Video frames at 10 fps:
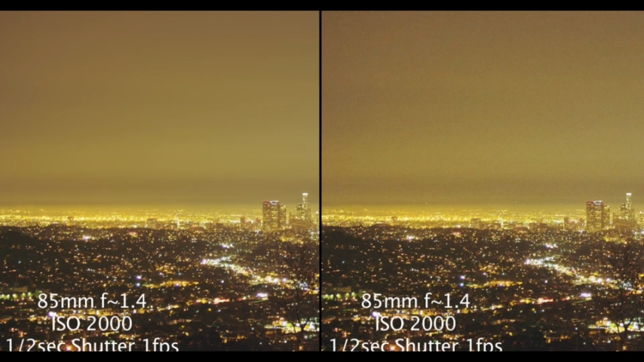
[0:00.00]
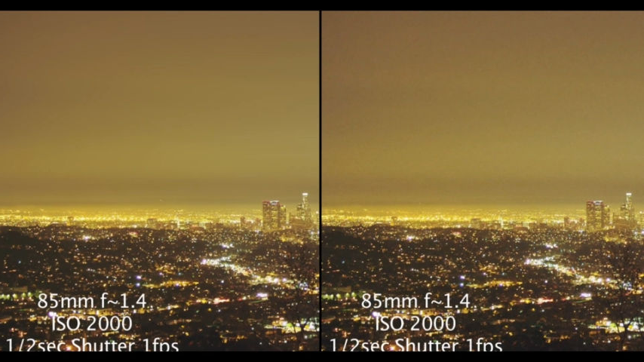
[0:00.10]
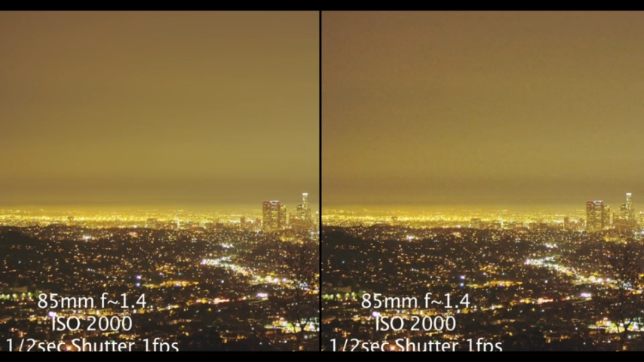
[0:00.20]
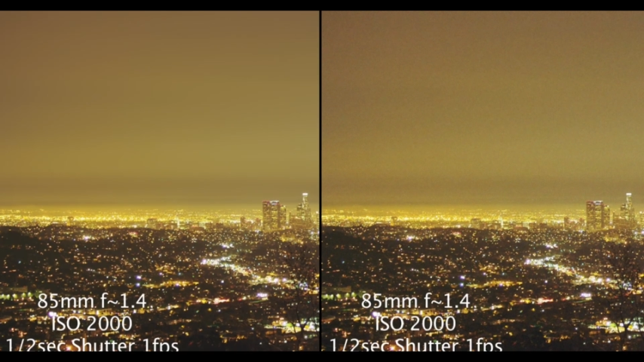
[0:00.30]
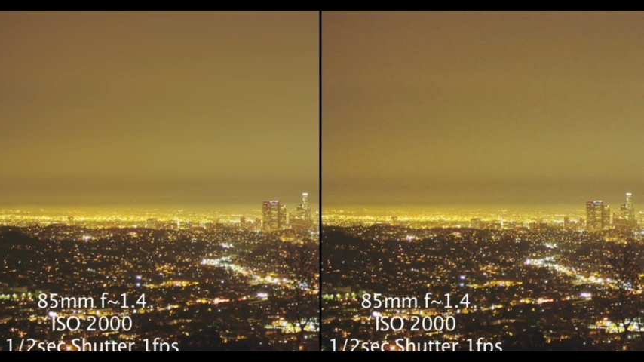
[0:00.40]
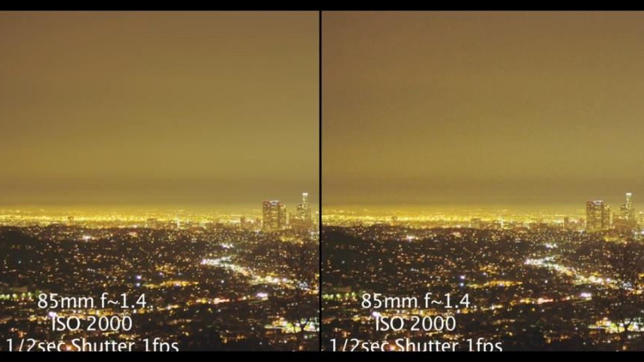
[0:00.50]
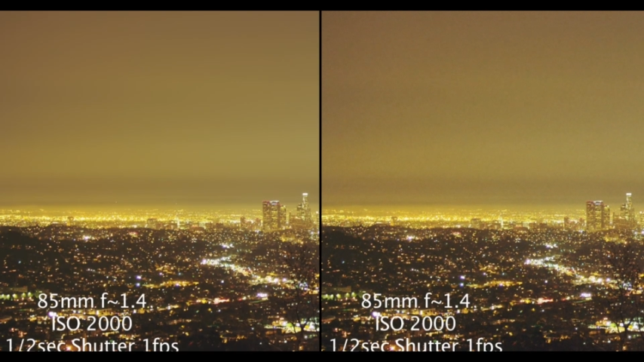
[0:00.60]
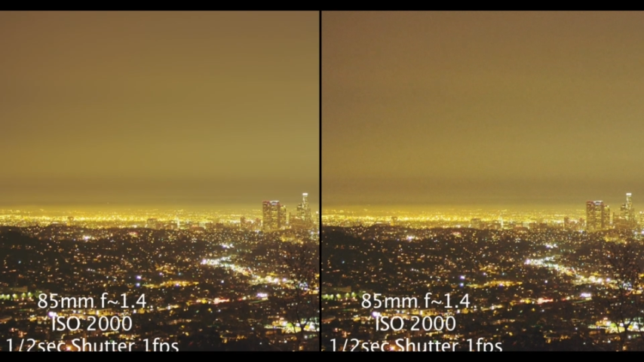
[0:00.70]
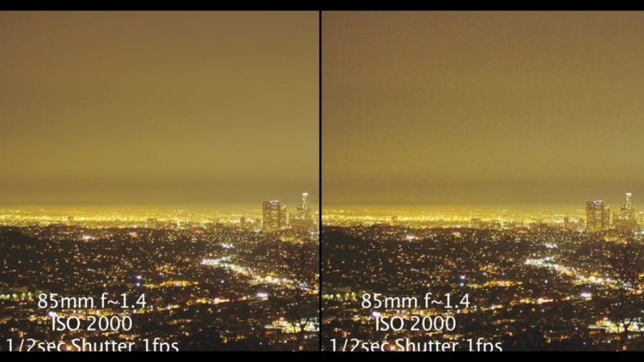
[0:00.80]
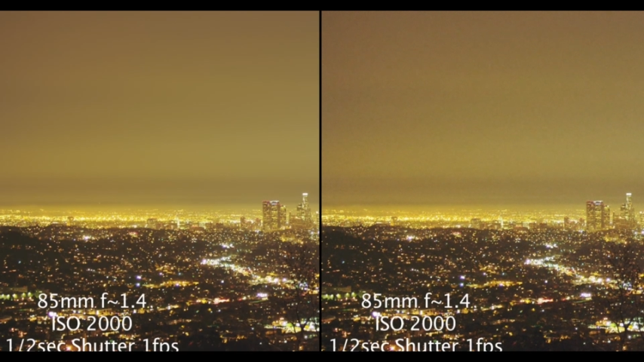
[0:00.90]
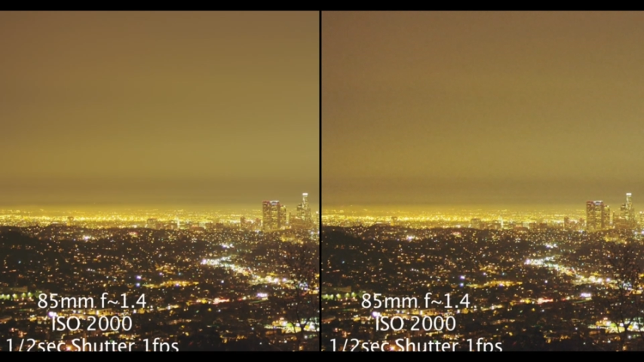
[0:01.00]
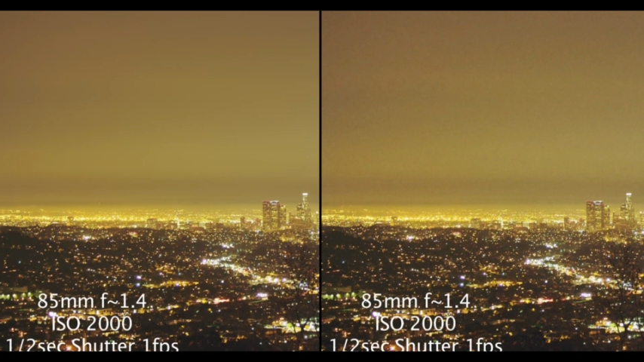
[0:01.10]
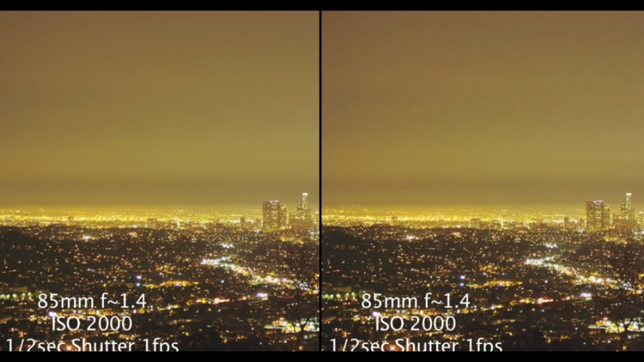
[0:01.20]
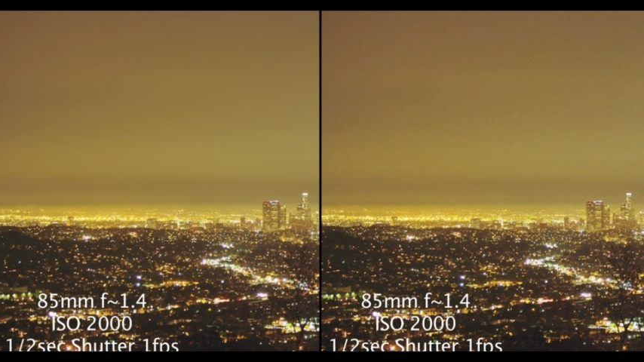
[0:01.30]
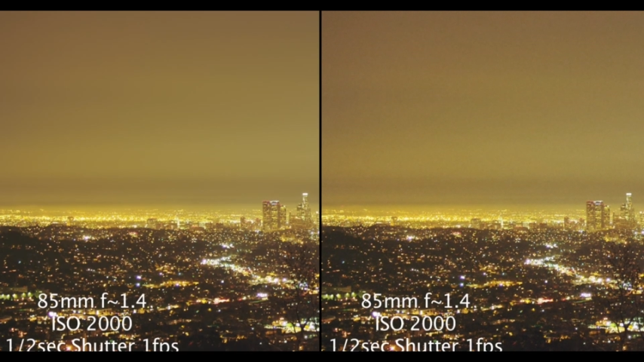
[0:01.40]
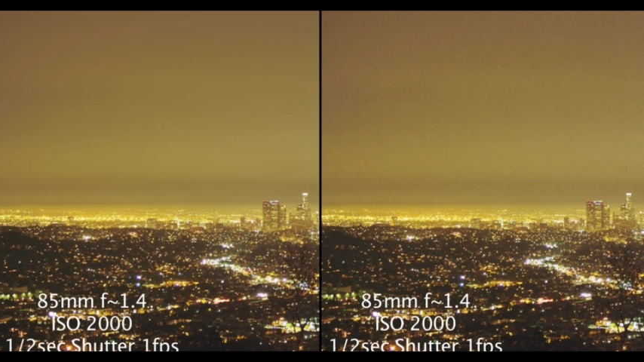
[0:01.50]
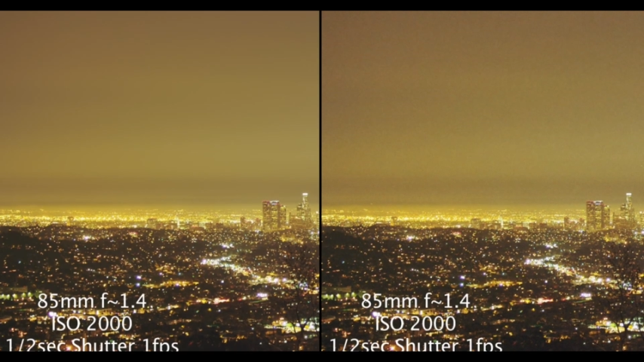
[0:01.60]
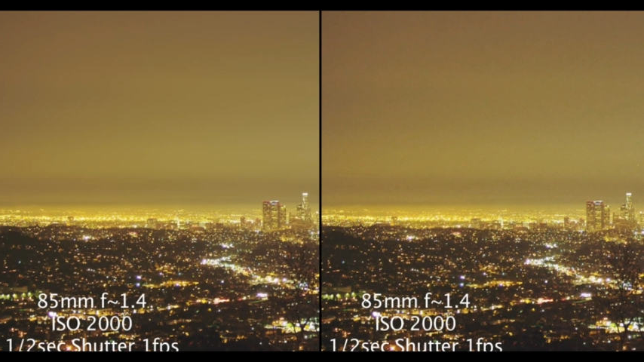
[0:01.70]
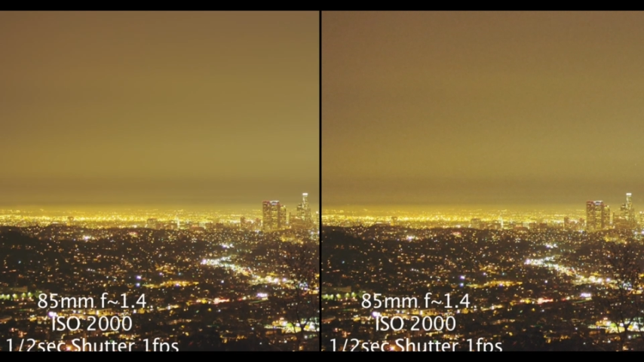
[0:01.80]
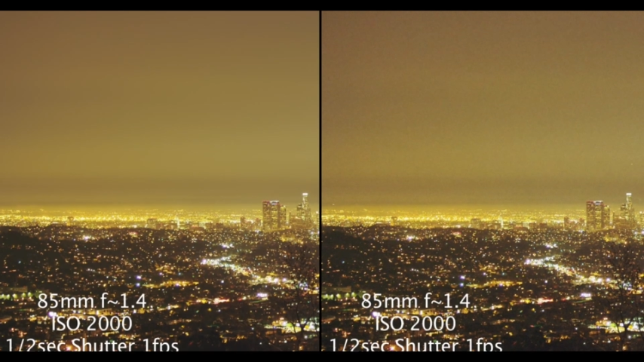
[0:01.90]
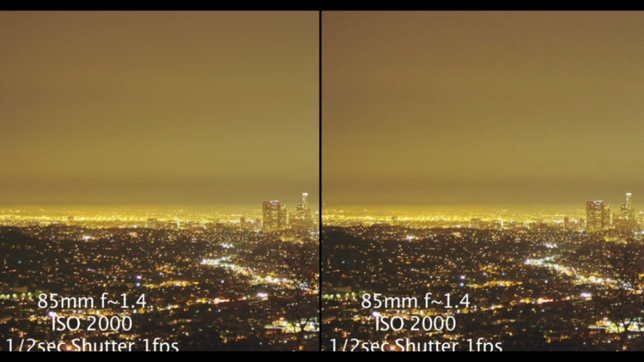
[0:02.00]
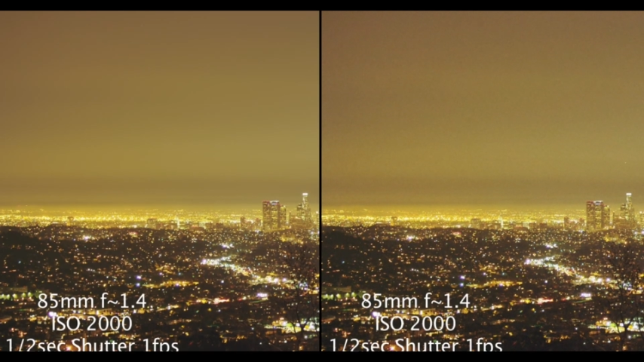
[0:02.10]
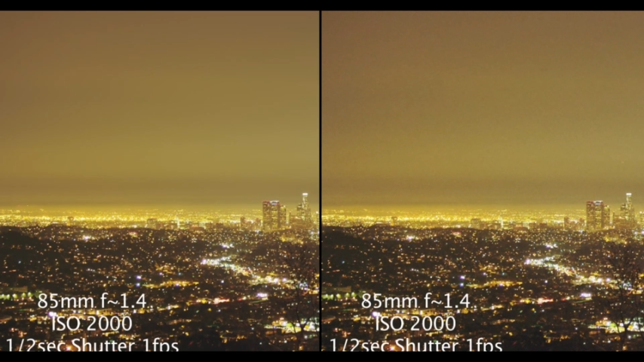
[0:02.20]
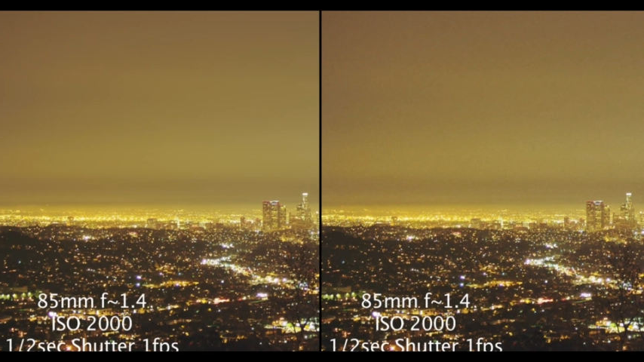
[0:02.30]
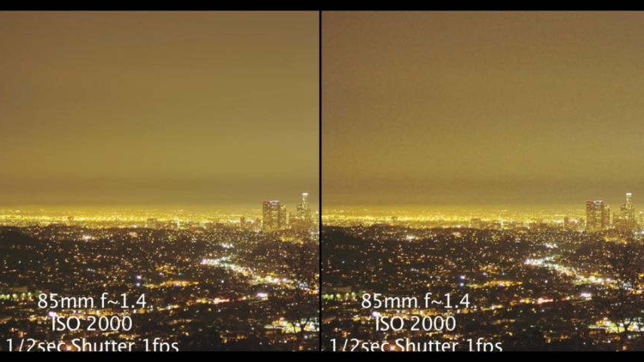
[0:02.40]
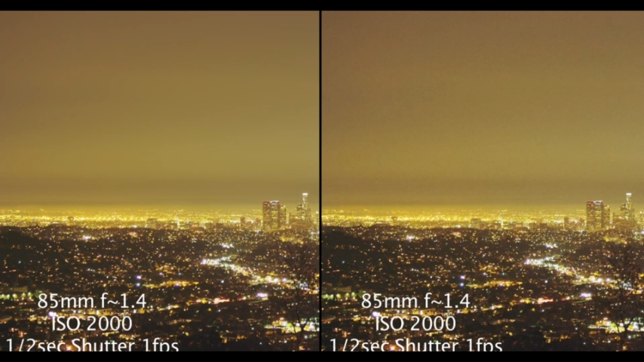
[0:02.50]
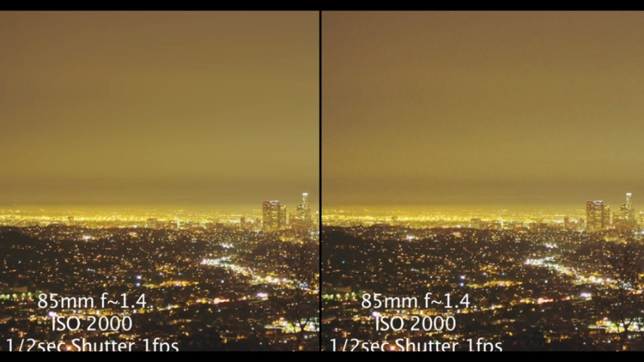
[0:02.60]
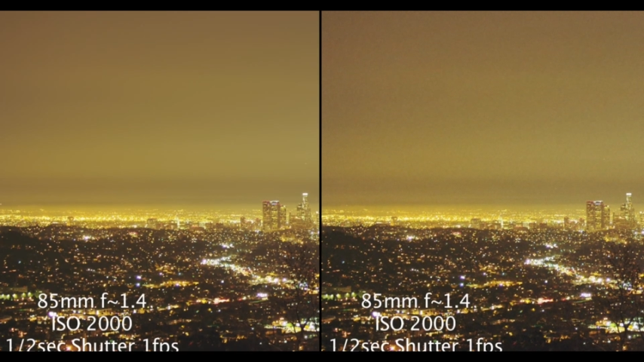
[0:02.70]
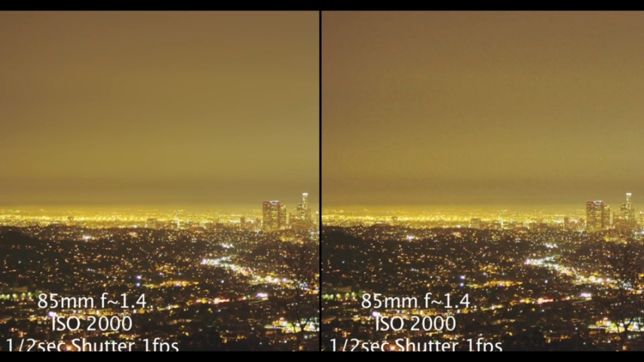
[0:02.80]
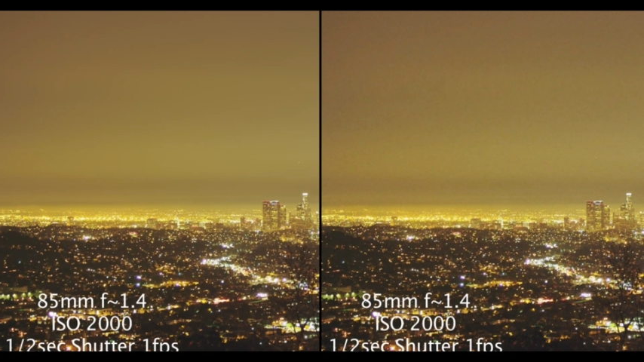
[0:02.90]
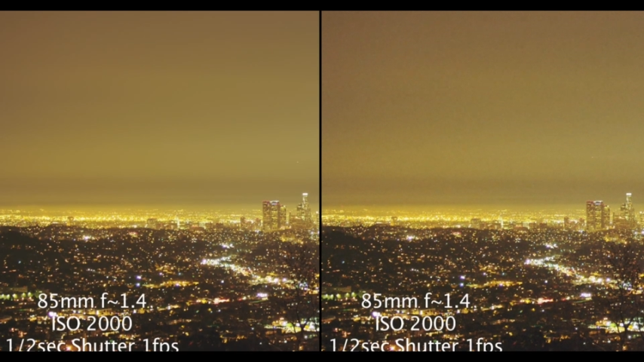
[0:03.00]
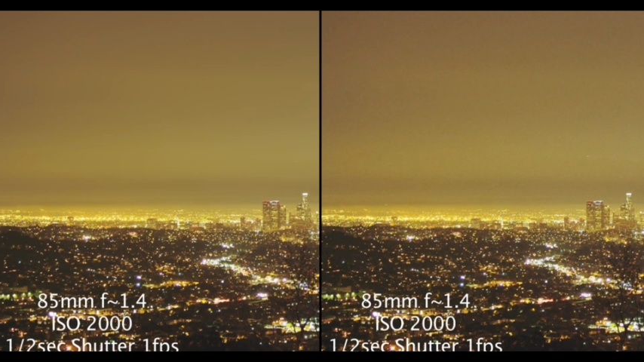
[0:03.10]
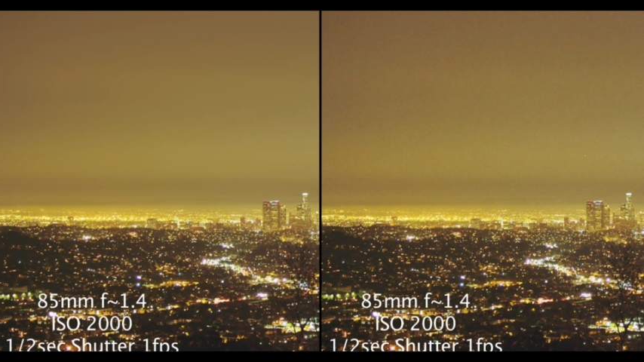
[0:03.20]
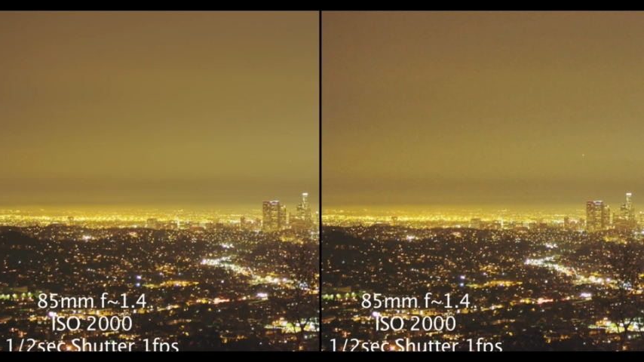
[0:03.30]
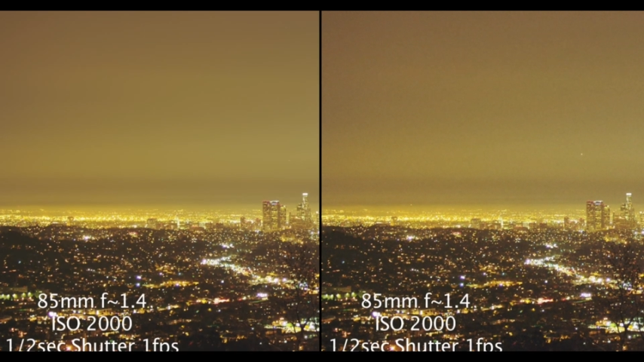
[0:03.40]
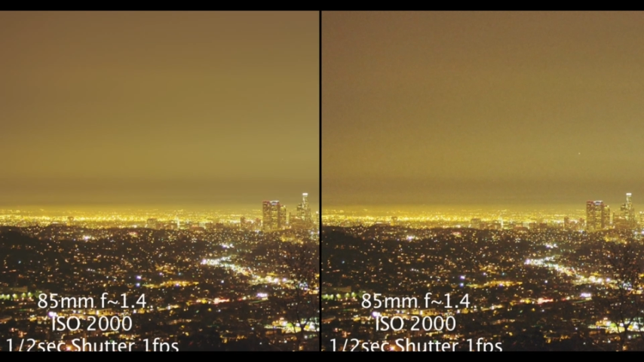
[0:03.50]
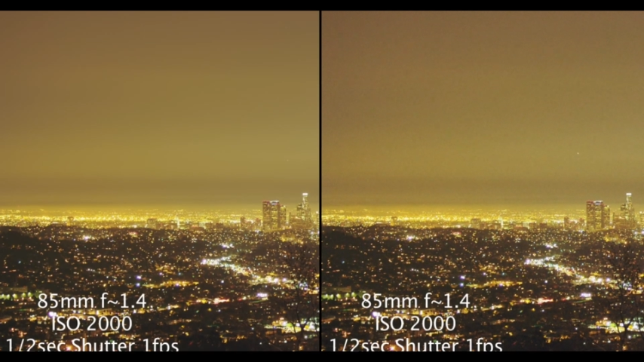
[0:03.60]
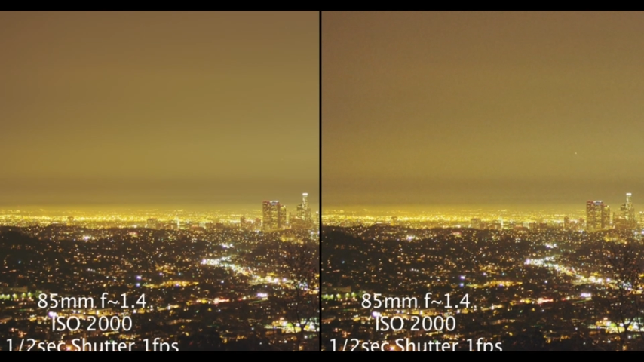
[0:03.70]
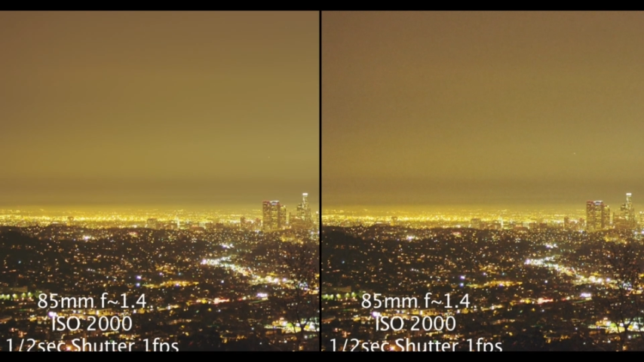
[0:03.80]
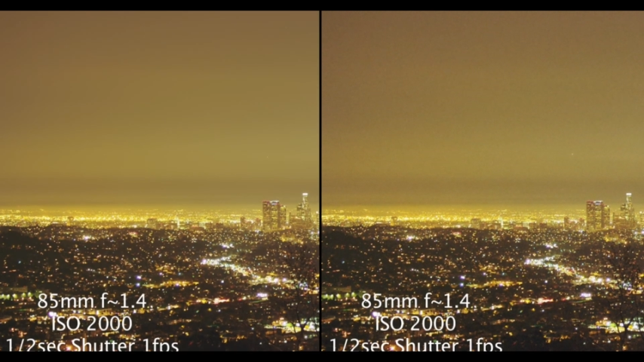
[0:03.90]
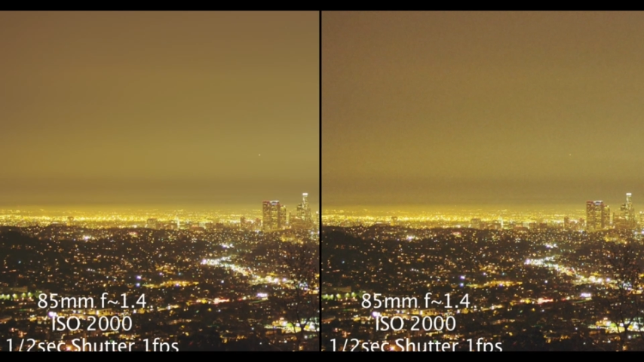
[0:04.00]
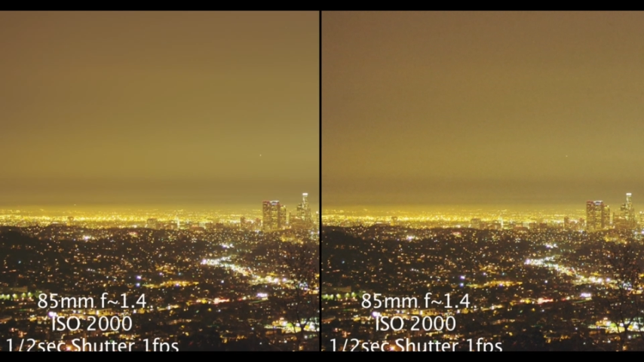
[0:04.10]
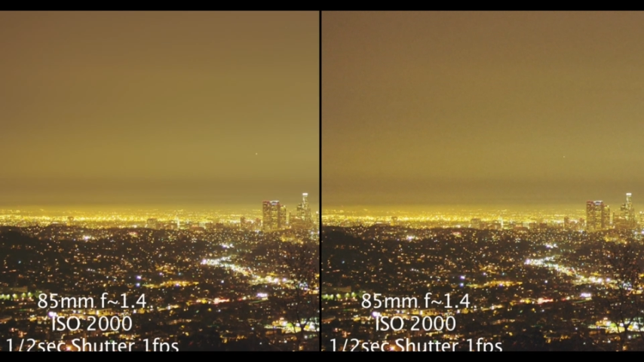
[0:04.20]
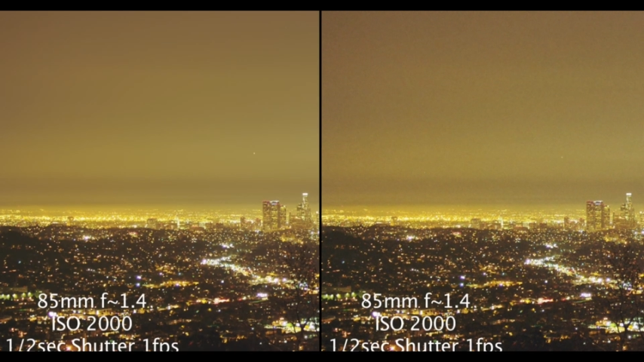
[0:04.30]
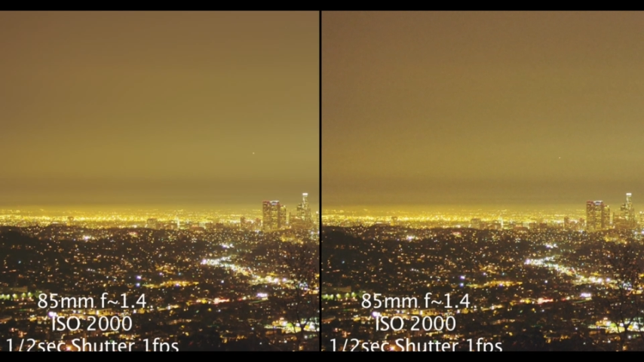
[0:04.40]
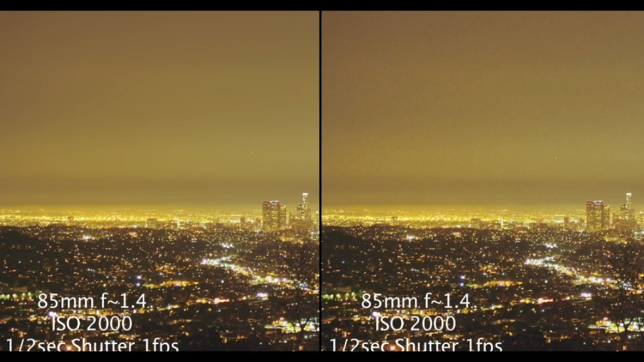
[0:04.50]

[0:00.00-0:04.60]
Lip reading: Nobody's mouth can be seen.